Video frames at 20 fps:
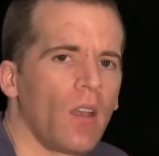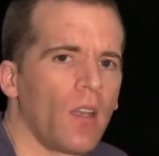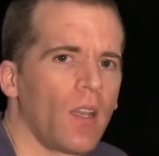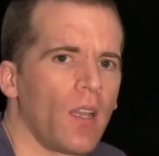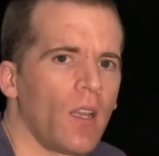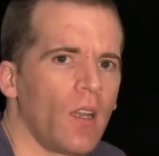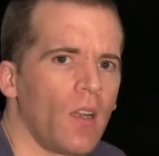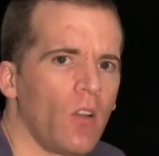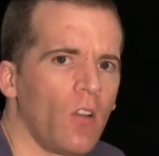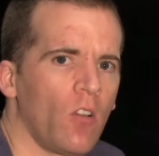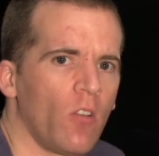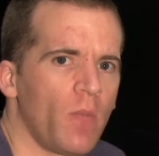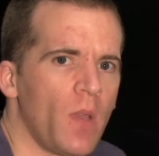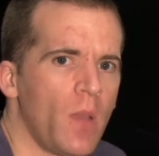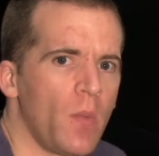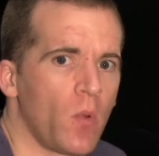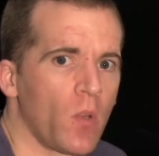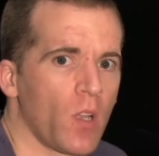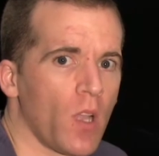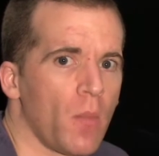Yeah, a lot of
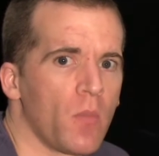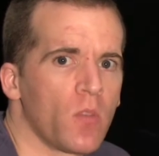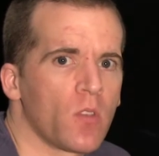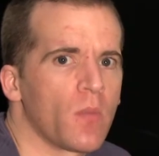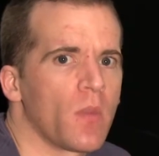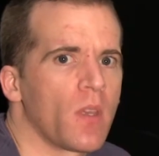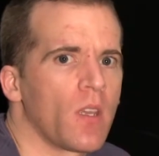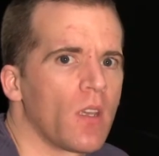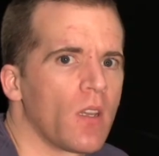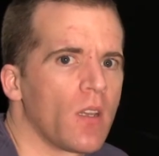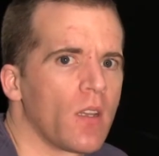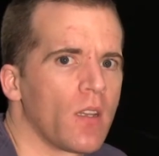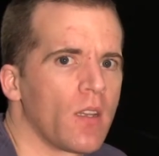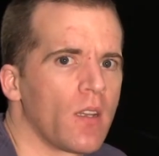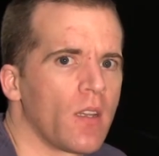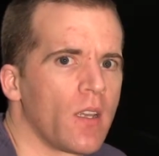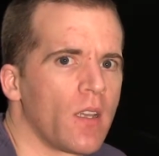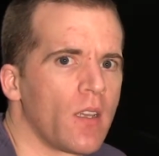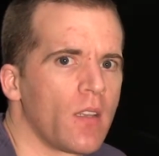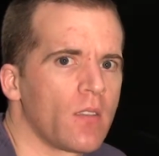people come to me
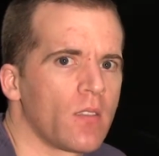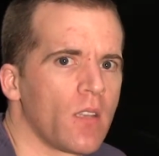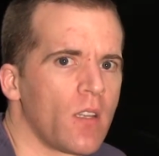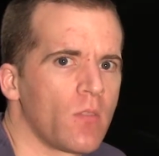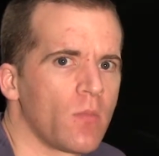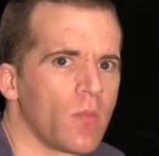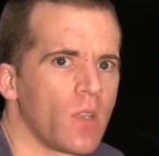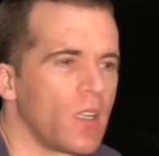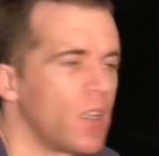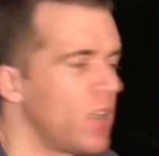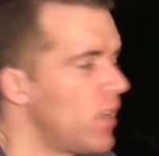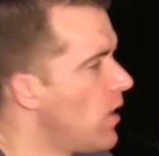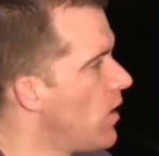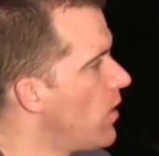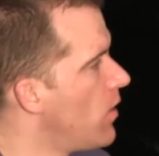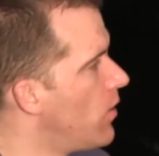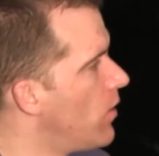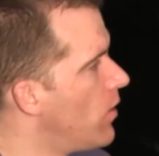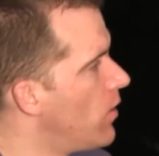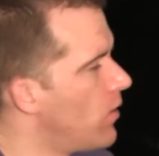and they say to me
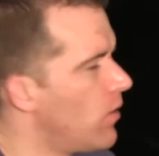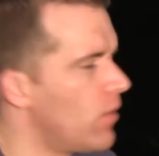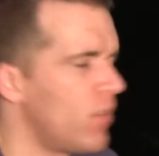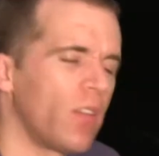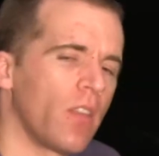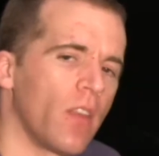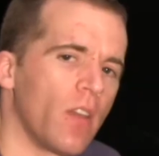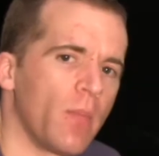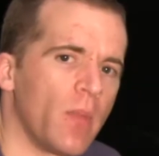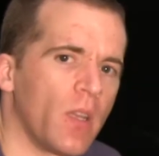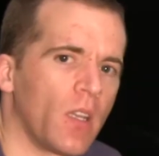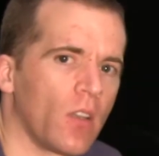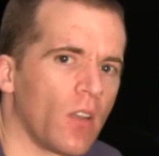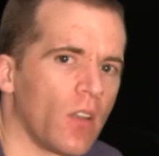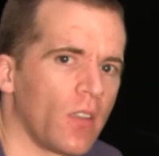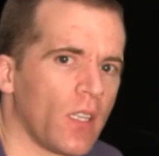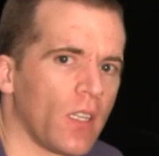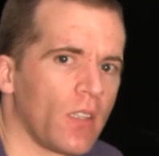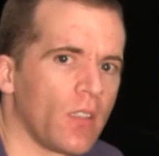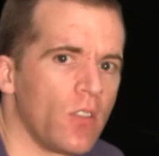that they've been
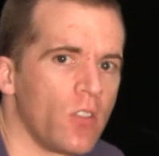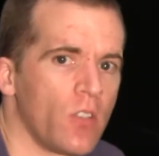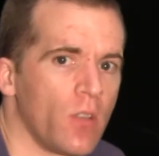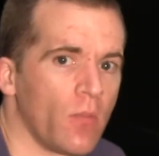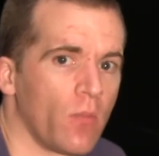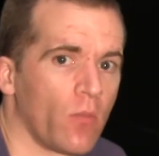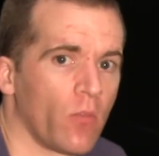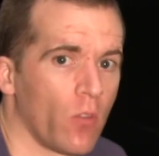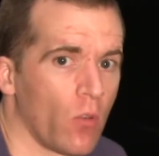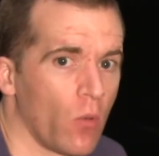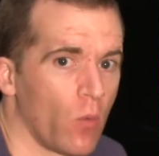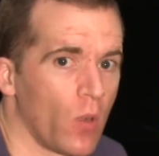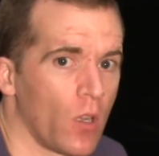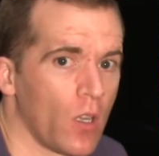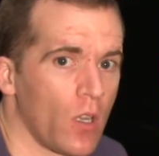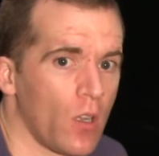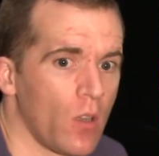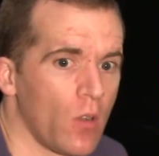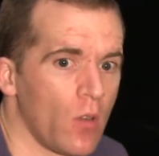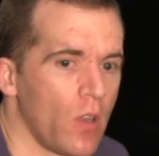going down the gym for a
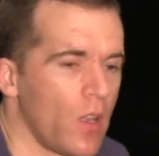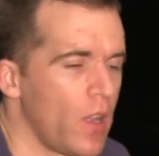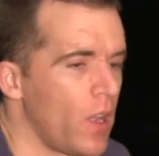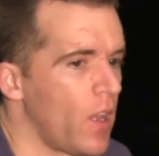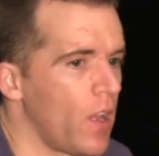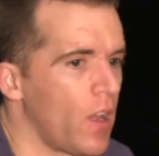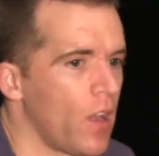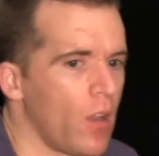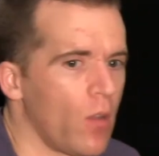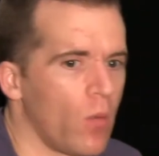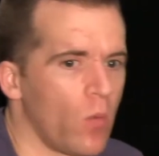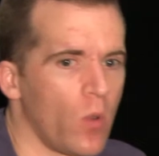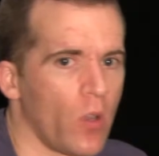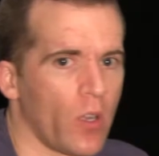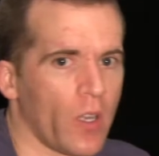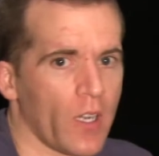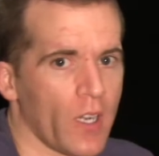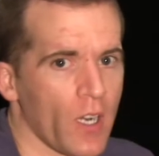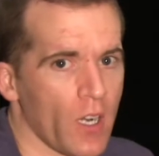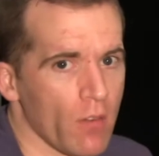while,
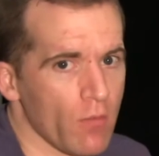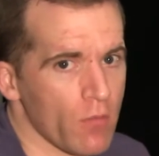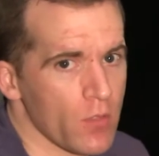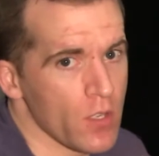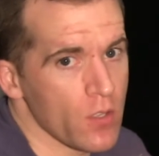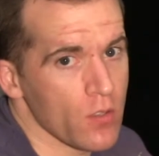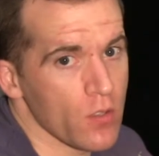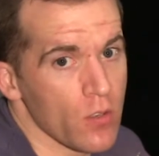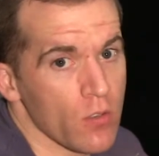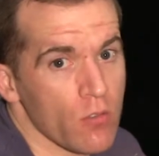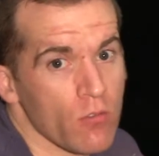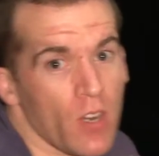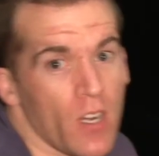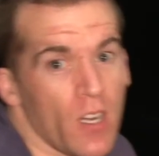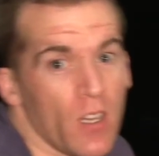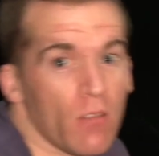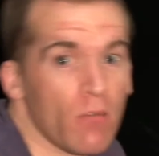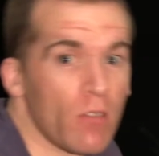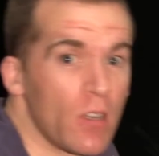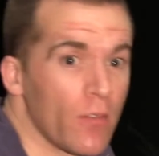working out resistance
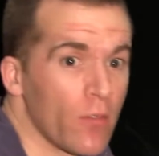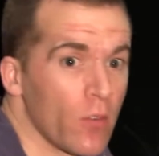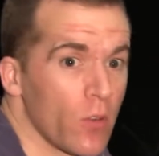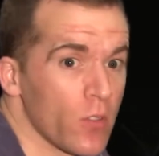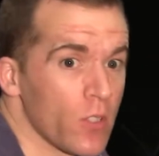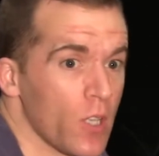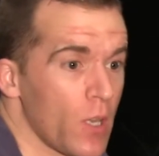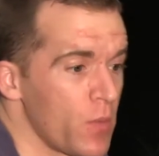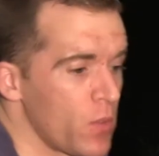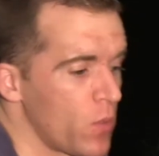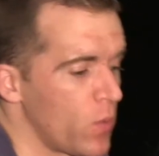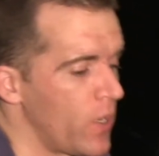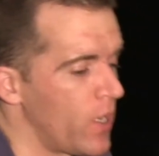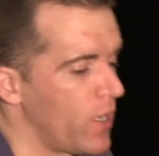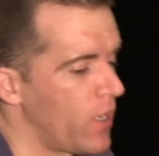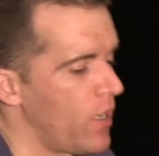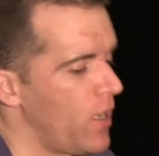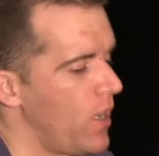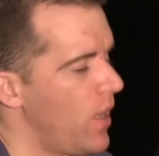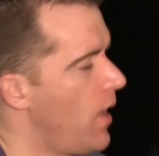training 3 or 4 times a
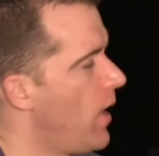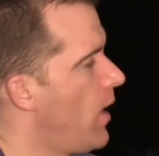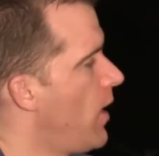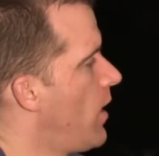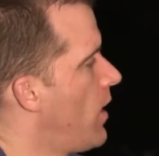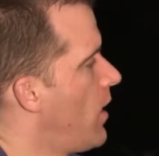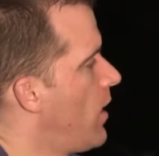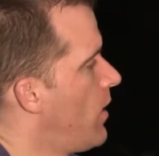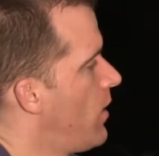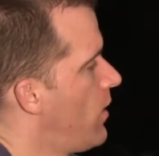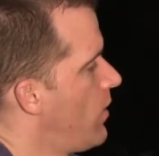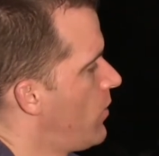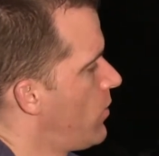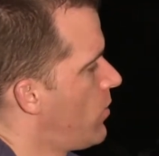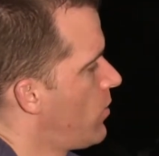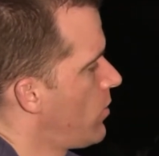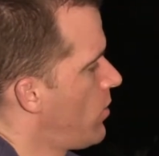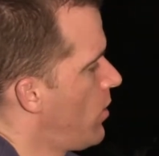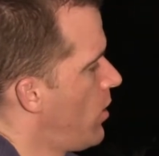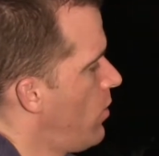week, and to
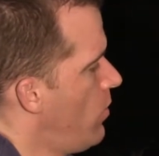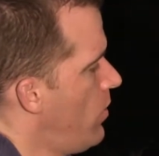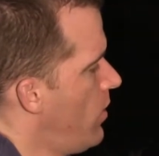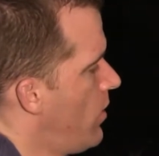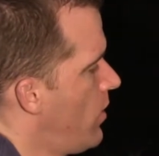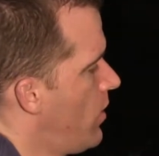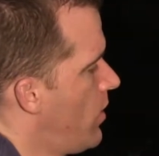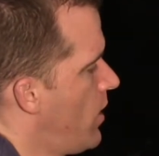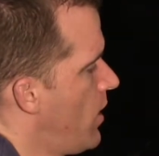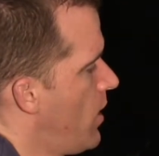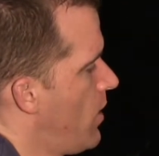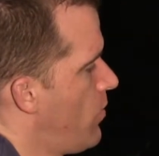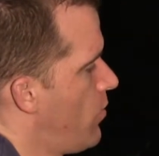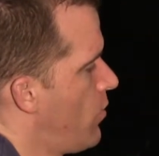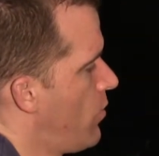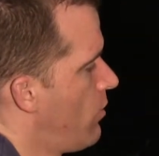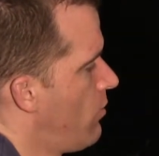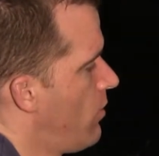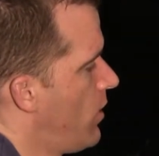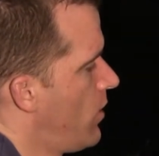start with they
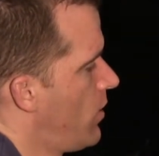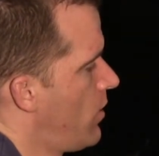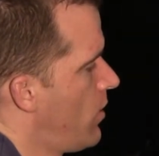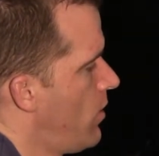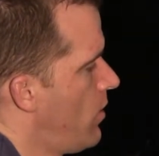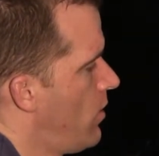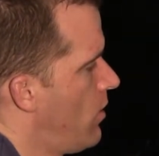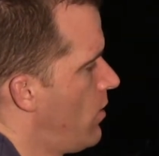progressed